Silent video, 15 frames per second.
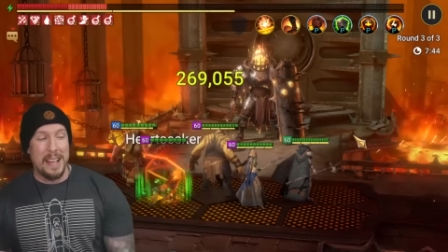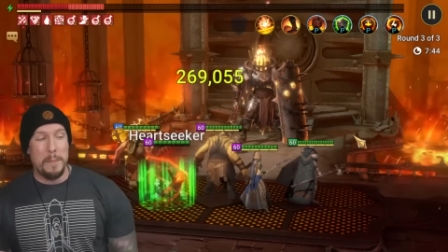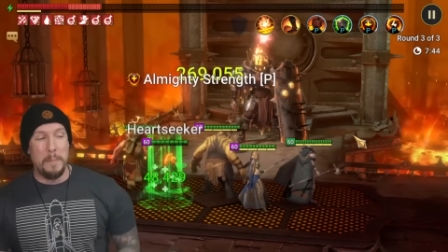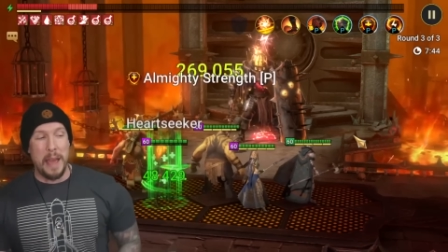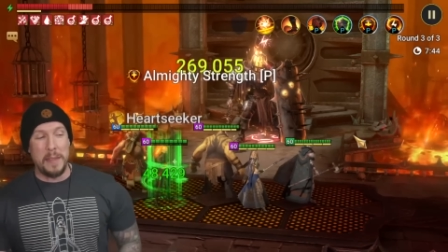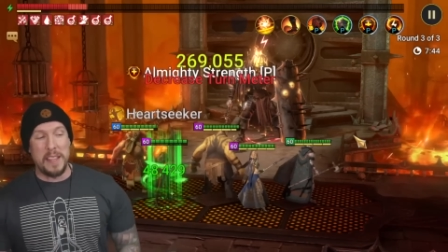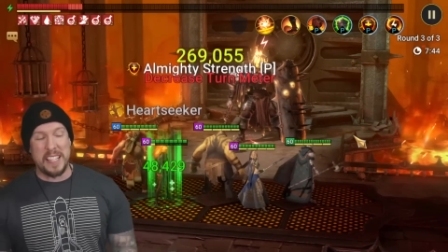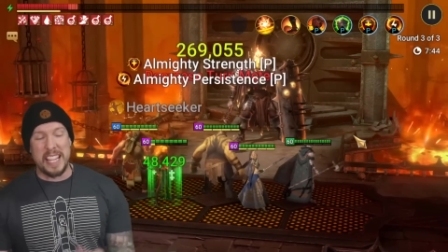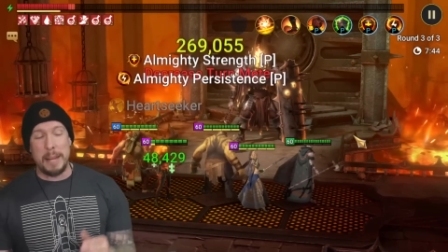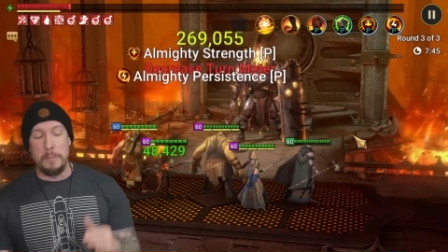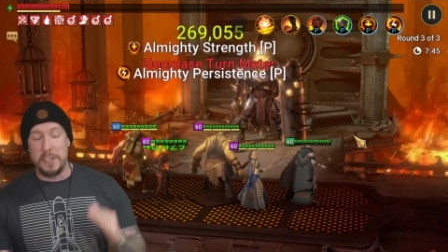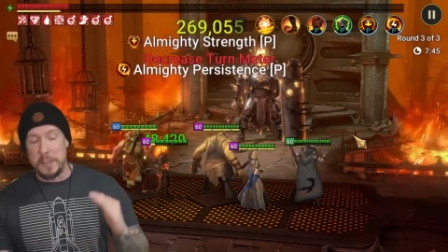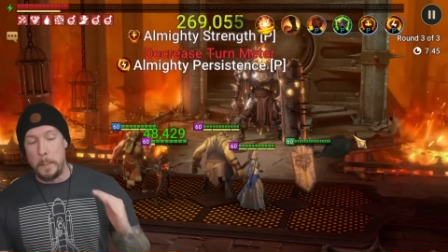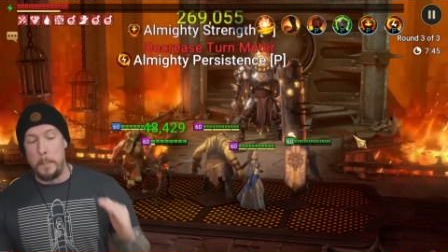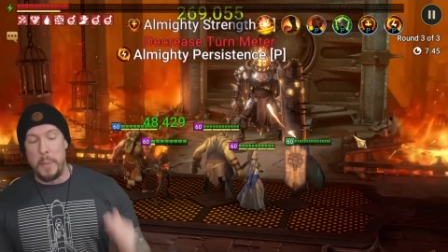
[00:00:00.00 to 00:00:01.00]
Man, this team
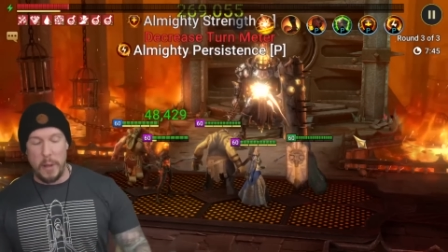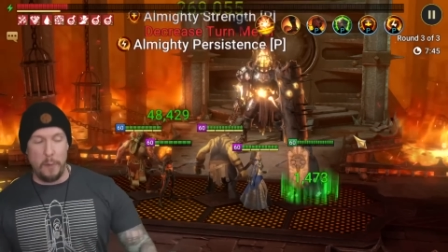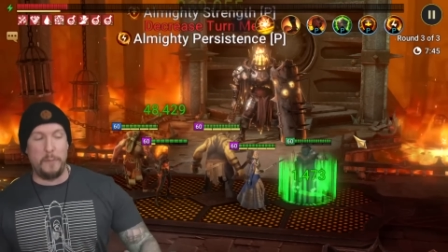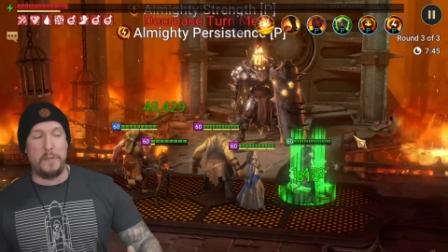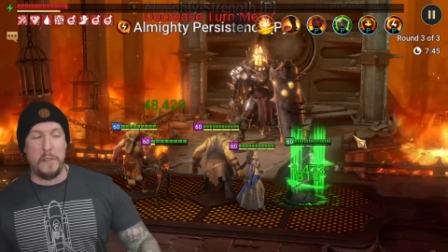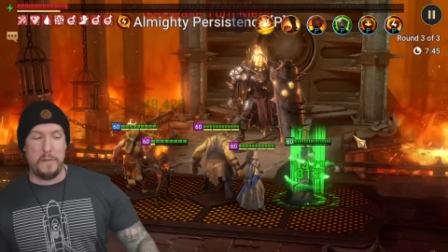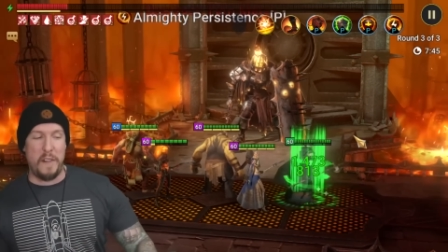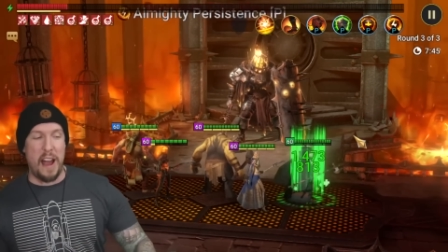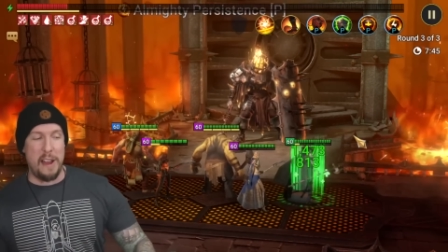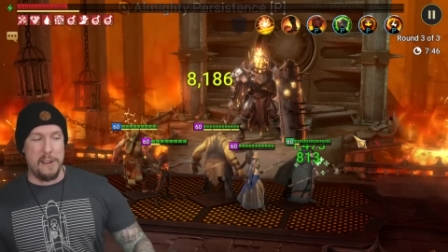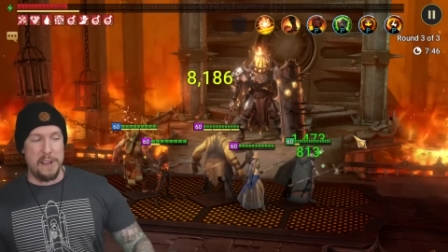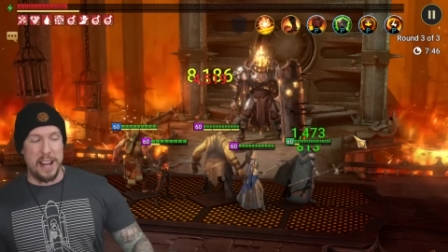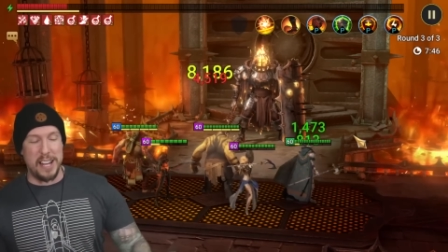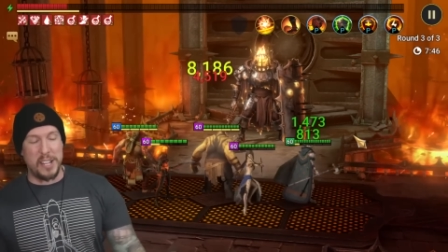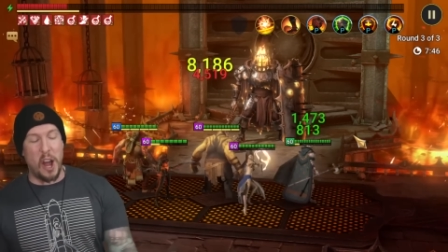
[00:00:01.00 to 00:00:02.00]
was built for
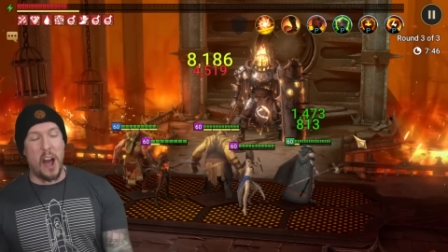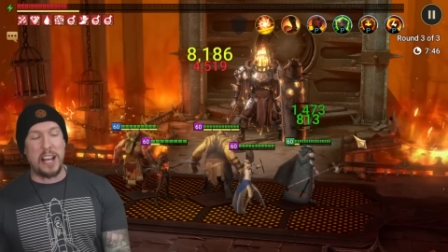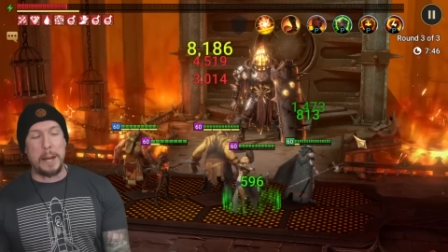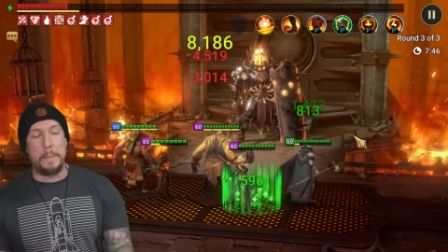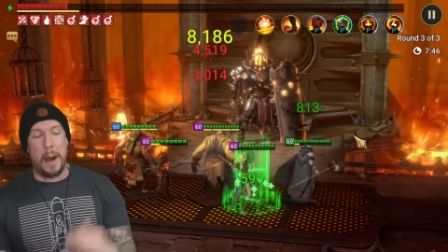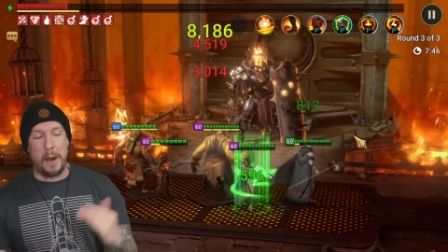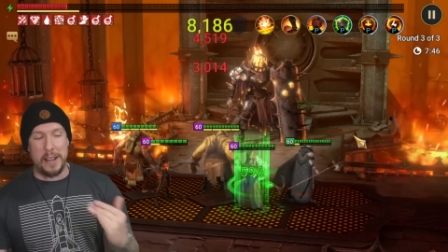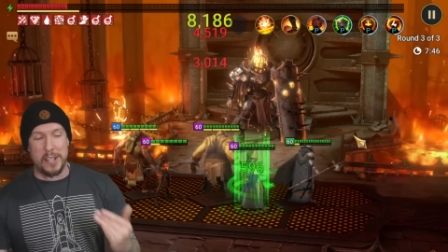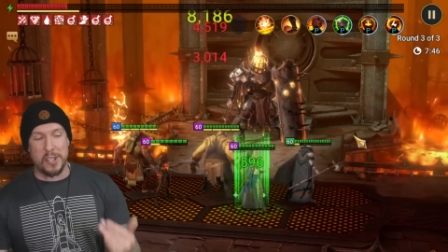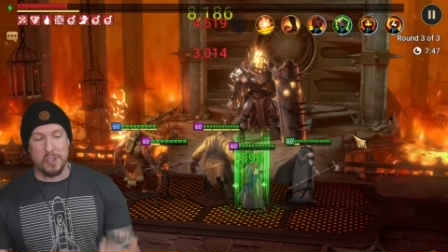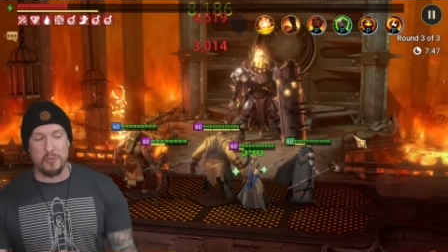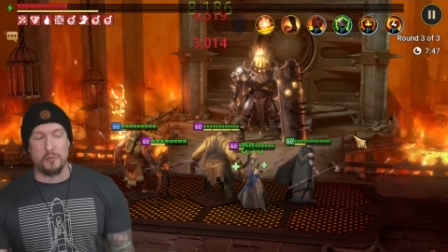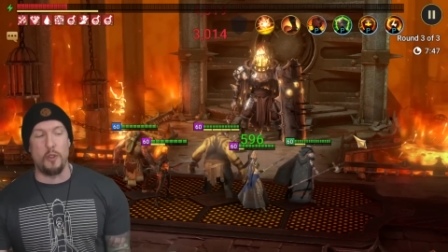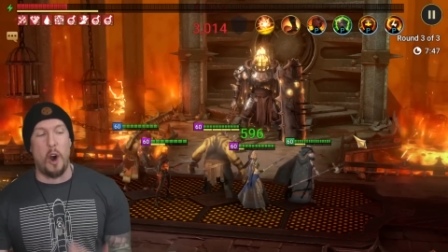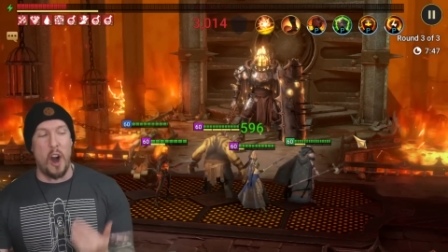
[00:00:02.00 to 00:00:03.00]
Fire Knight. Talk about a
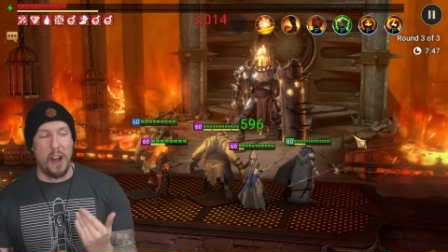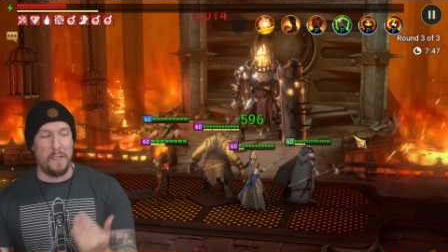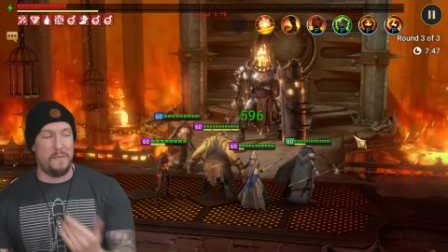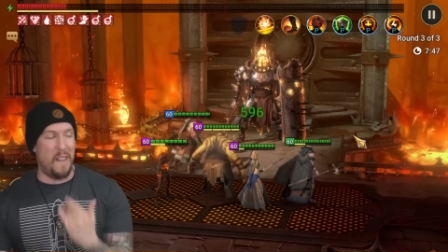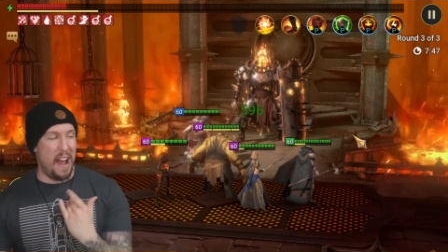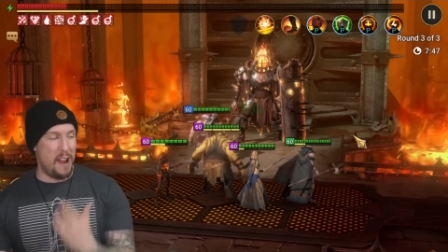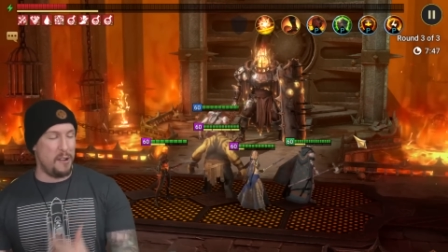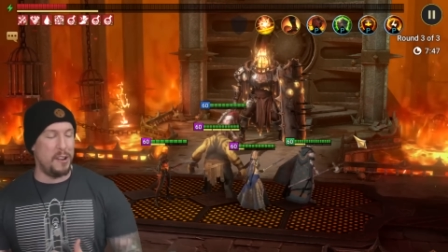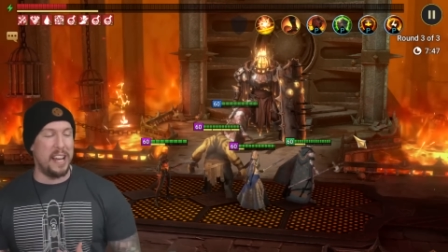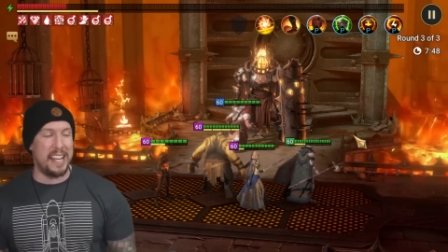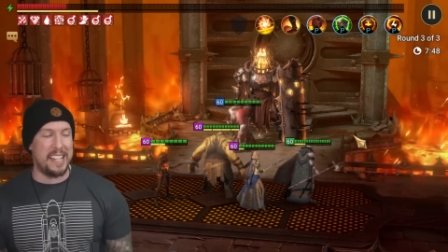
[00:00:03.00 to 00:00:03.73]
strong Fire Knight